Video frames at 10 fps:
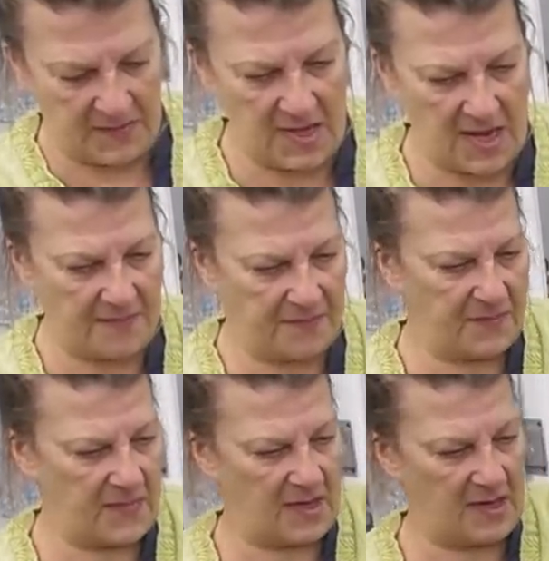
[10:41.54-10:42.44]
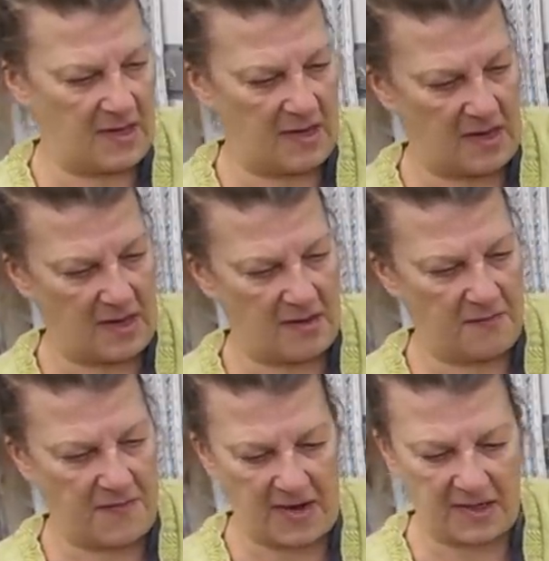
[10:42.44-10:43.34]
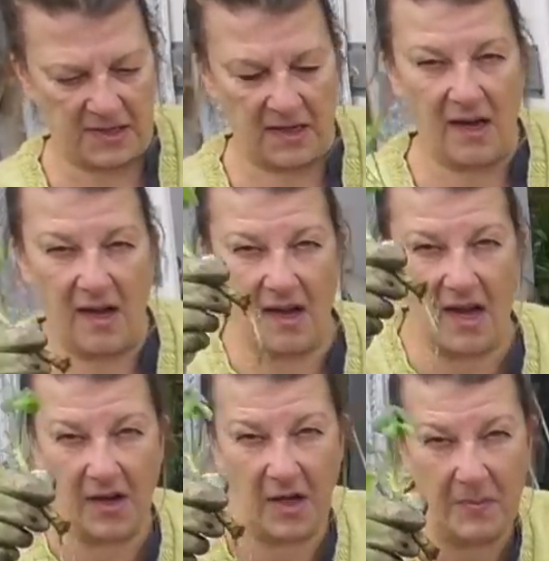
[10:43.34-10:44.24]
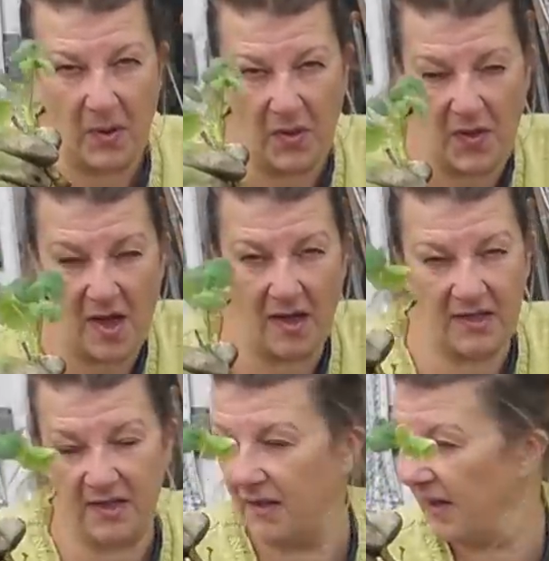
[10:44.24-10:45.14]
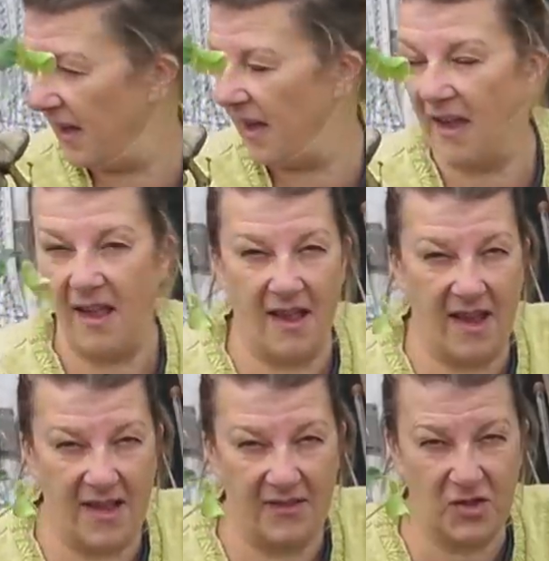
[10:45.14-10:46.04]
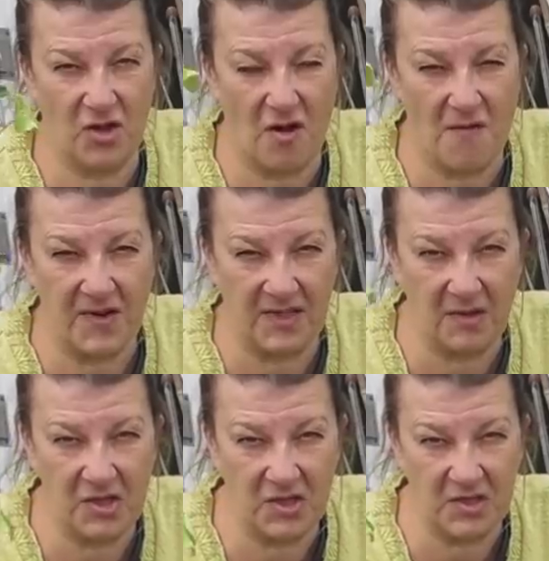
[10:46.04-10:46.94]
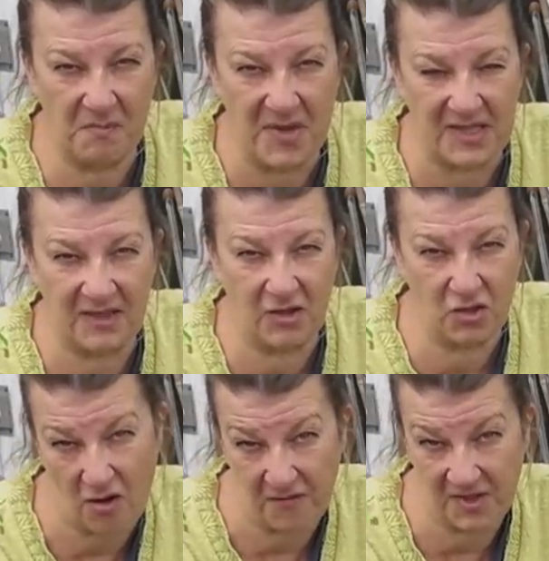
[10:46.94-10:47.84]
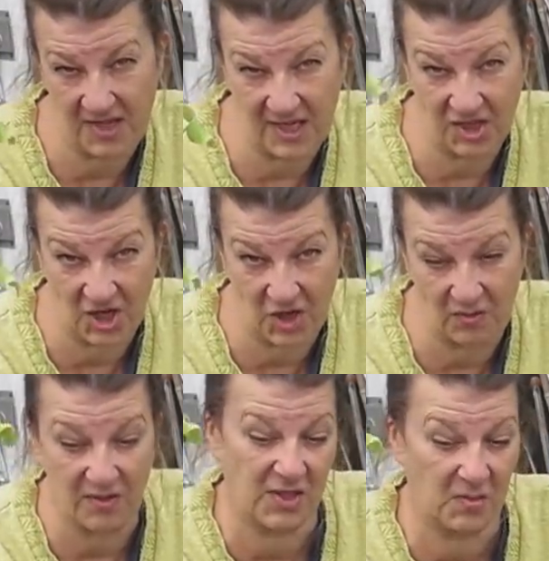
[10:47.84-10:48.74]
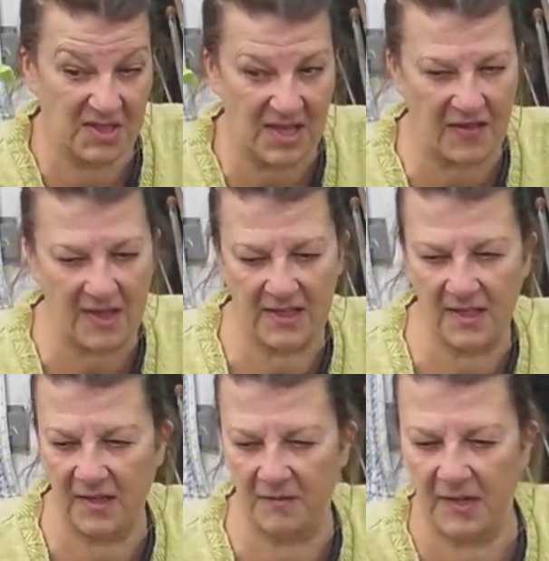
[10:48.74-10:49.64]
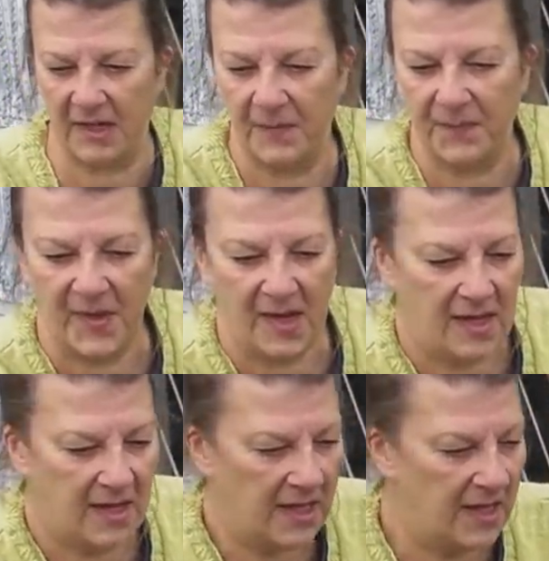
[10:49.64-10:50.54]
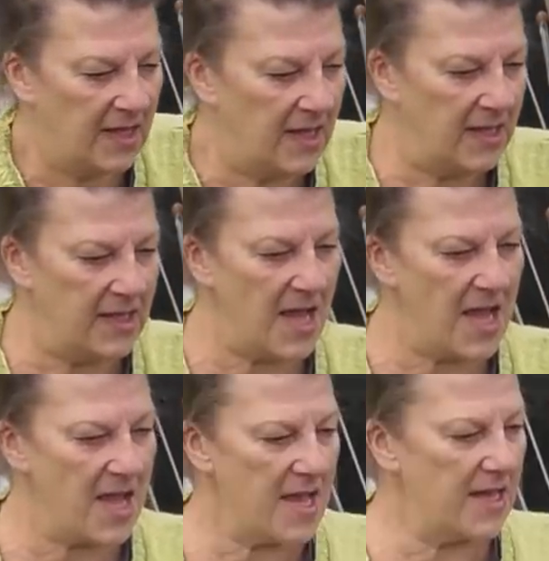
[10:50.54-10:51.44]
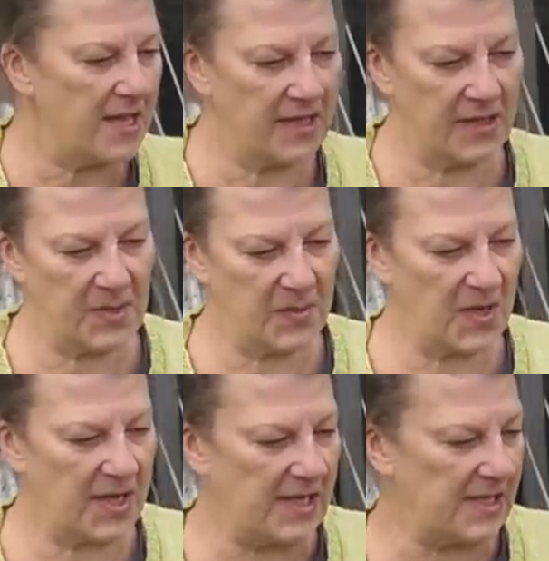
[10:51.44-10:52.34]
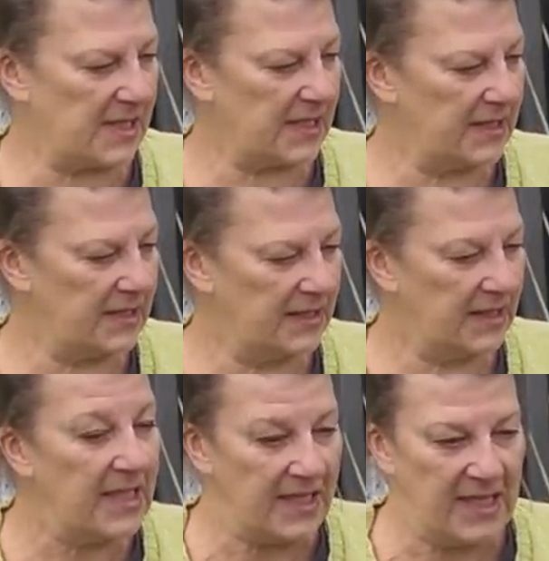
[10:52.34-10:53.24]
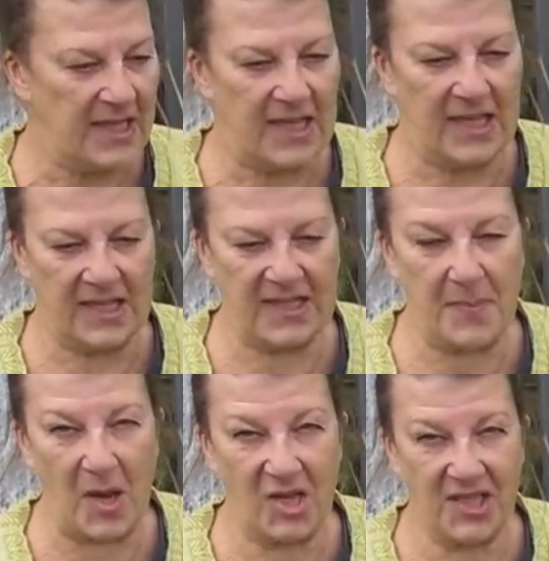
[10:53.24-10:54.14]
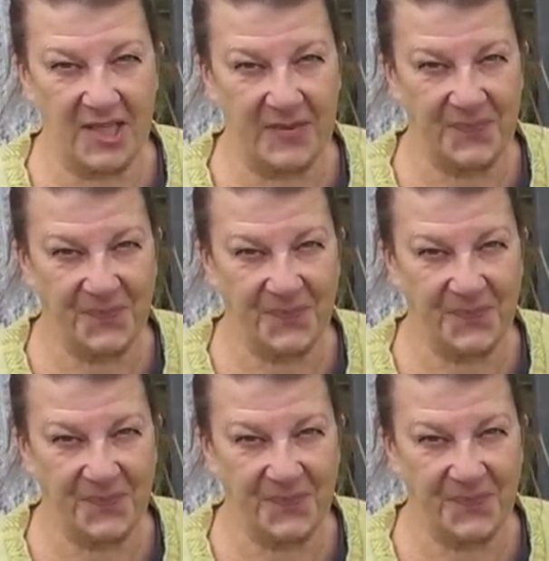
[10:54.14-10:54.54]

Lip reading: Yeah, in fact, I'm going to put that in the trough because I'm going to do some bits in the trough today too. So we'll set that aside for now. Yay! Right, let's get planting.